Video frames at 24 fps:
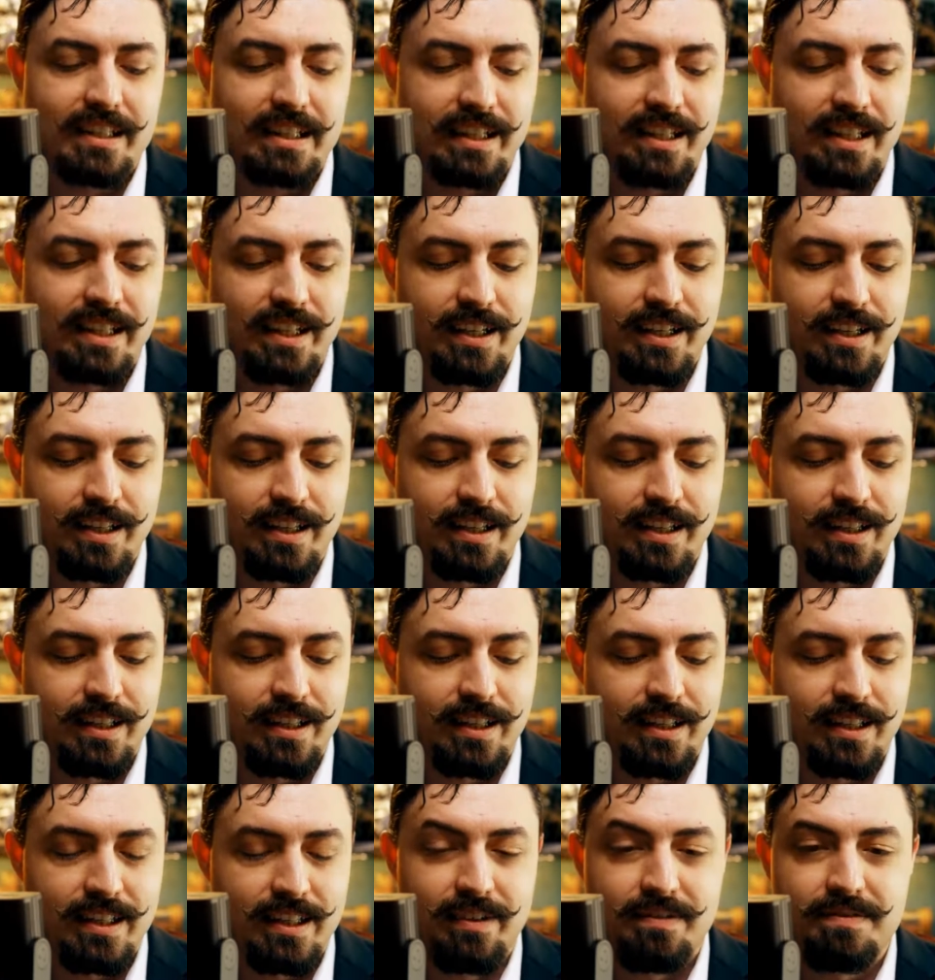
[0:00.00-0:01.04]
the
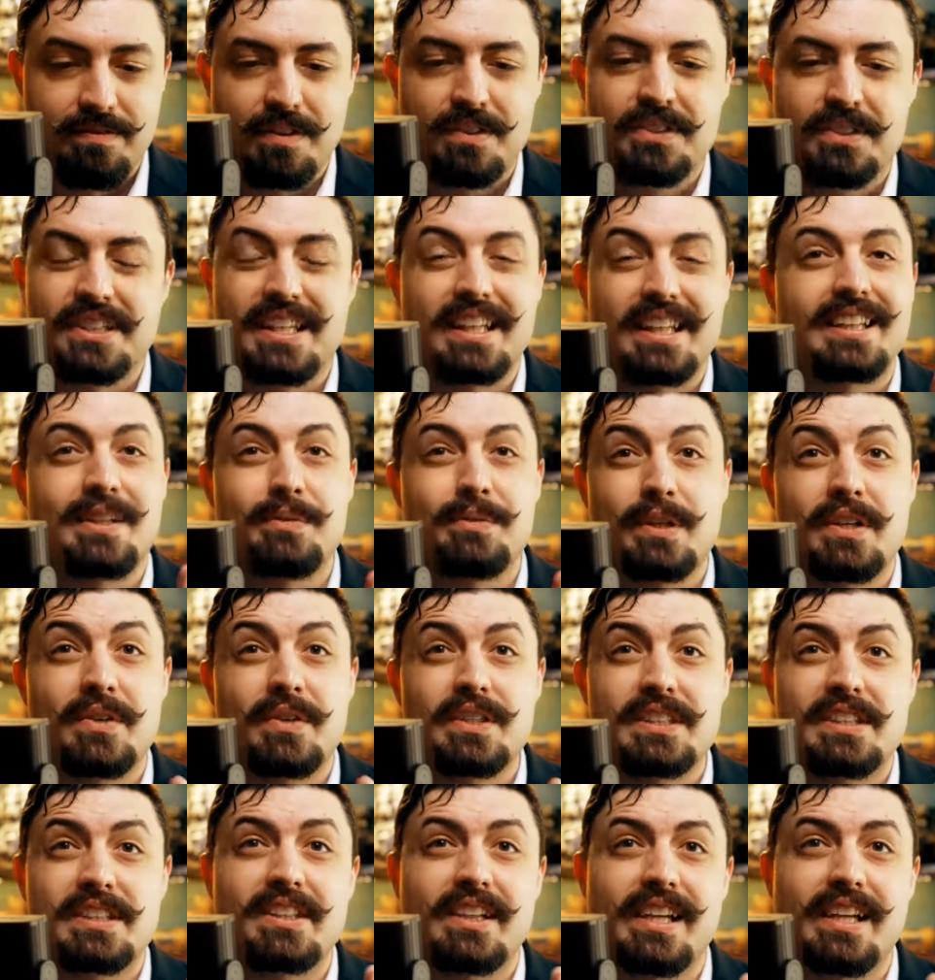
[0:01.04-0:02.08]
first thing that we
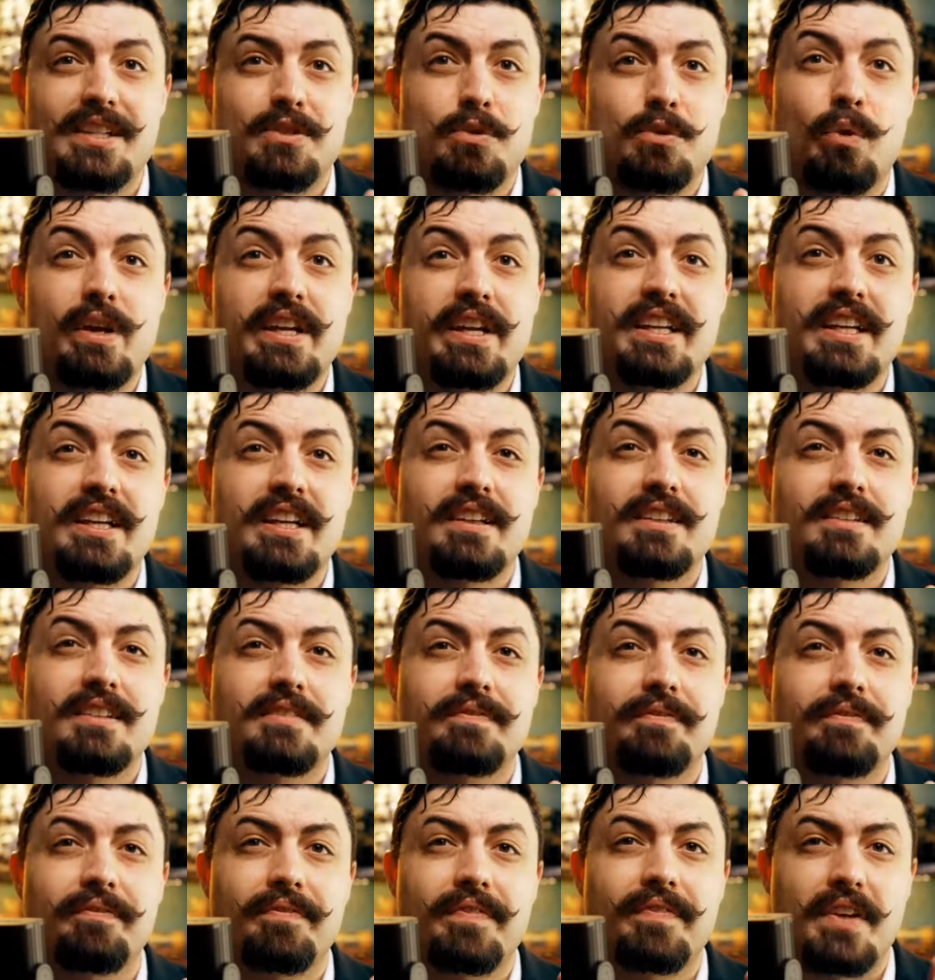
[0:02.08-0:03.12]
always look at tweaking
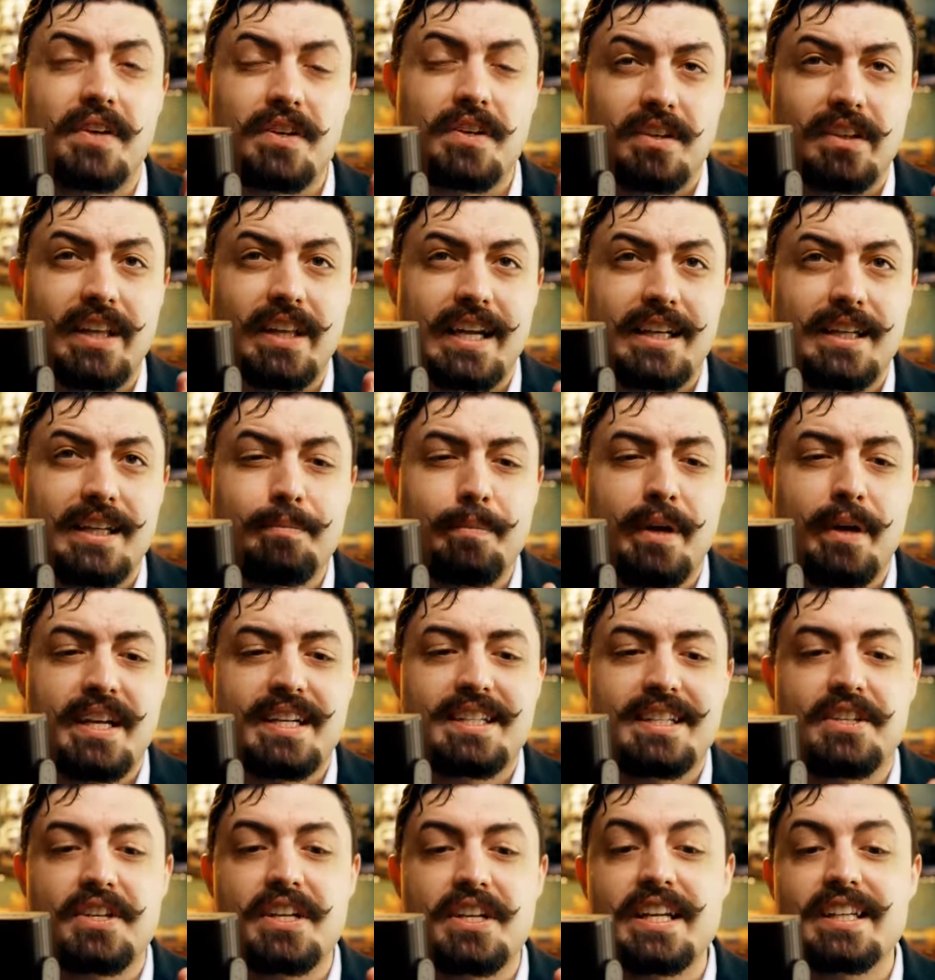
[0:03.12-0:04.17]
on a landing page
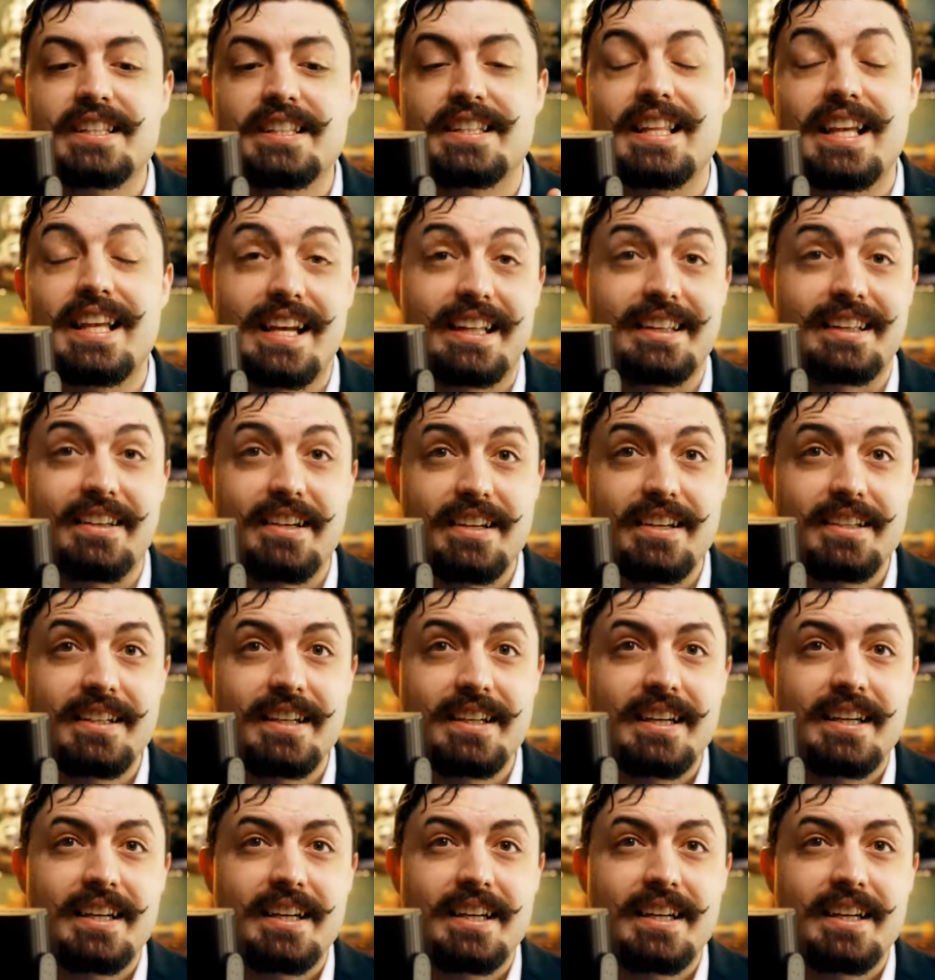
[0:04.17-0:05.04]
is the headline.